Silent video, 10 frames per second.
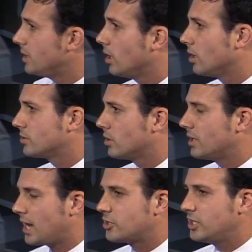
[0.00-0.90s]
Yeah, so it
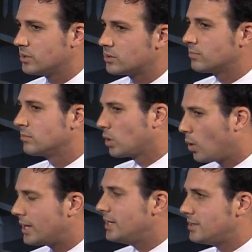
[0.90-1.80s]
actually is
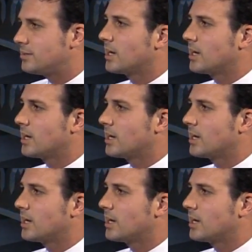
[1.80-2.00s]
quite easy to